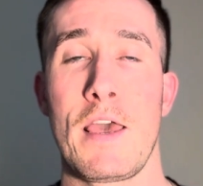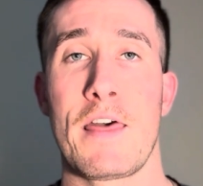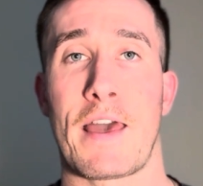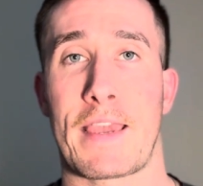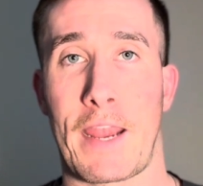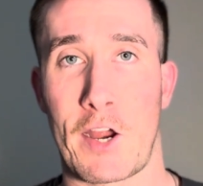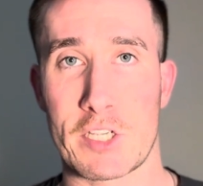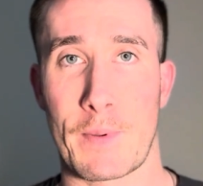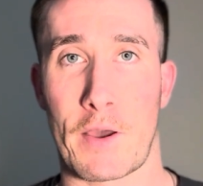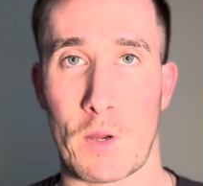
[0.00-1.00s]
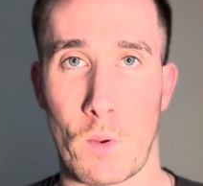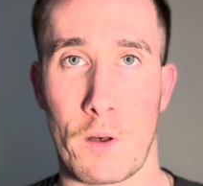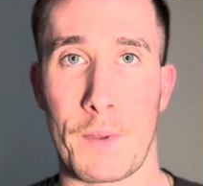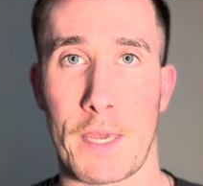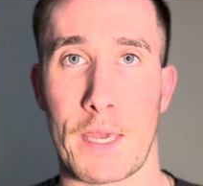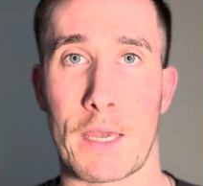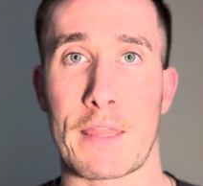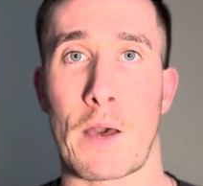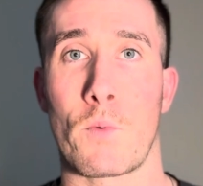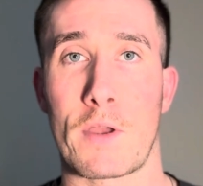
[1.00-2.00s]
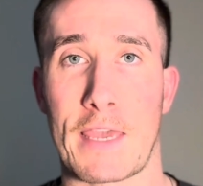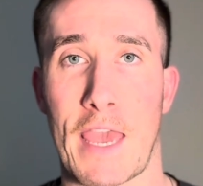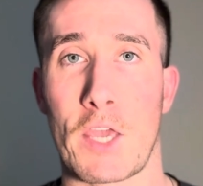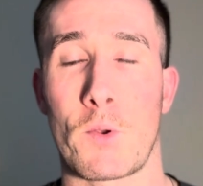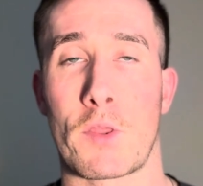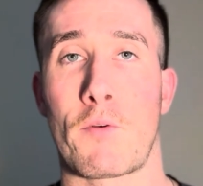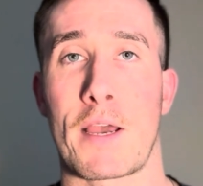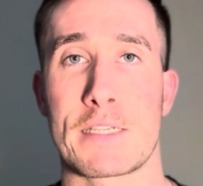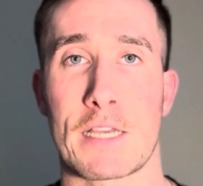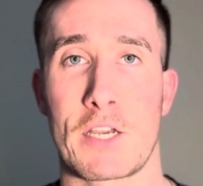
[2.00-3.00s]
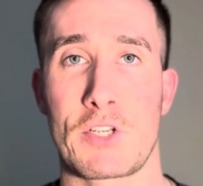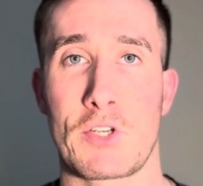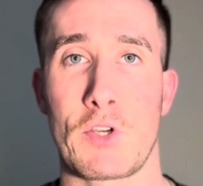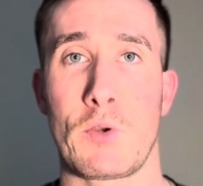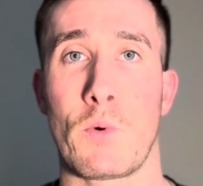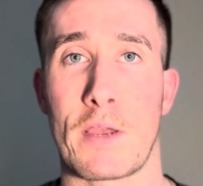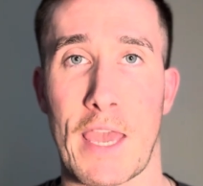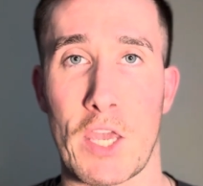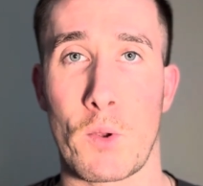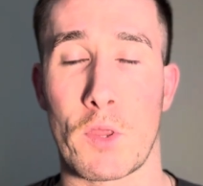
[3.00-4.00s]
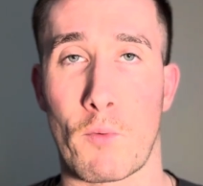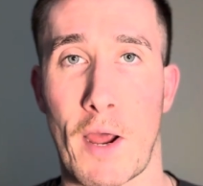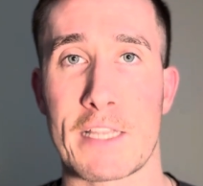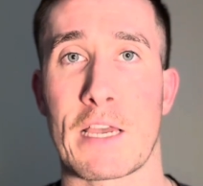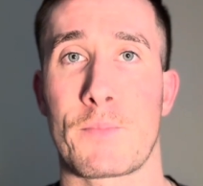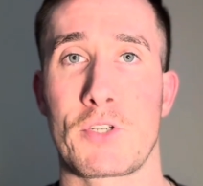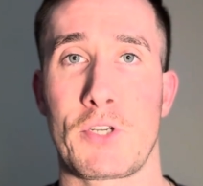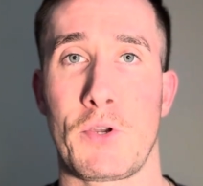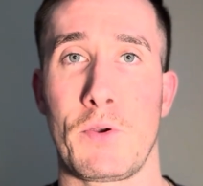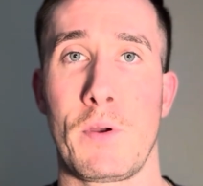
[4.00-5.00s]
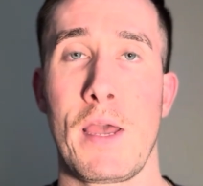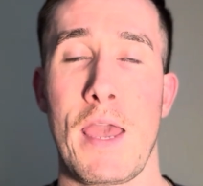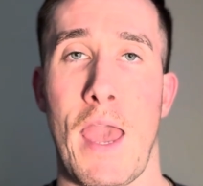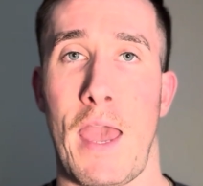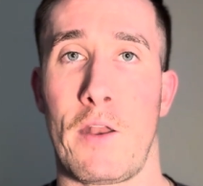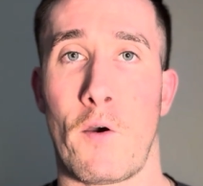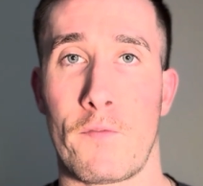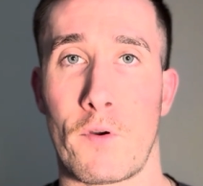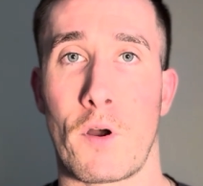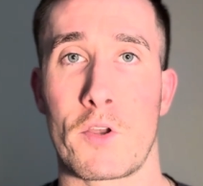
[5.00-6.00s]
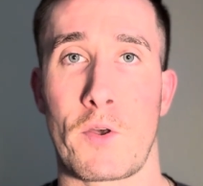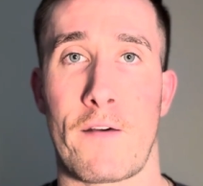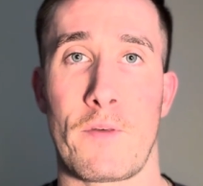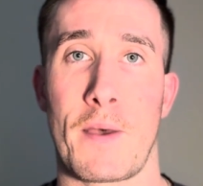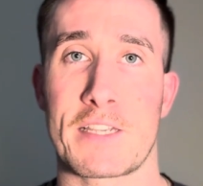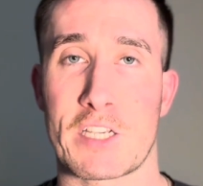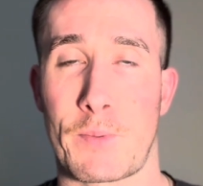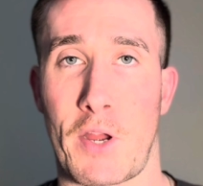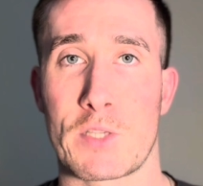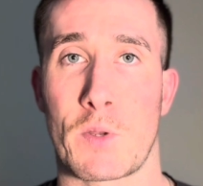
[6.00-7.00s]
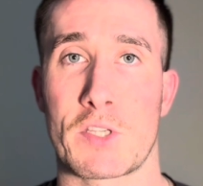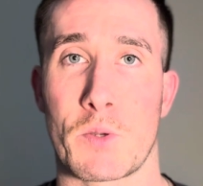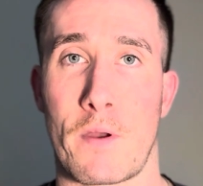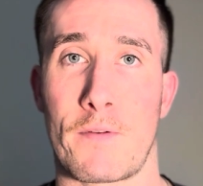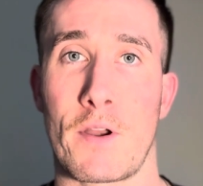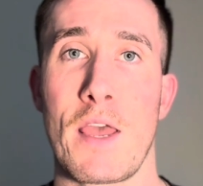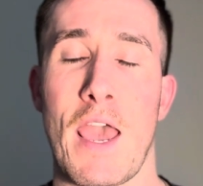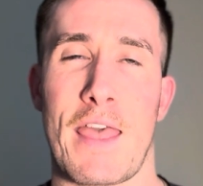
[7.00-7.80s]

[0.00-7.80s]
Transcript: that cares about your well-being, that will get you in the right size shoe, will get you in the right type of shoe, and overall you'll have the best experience whatsoever.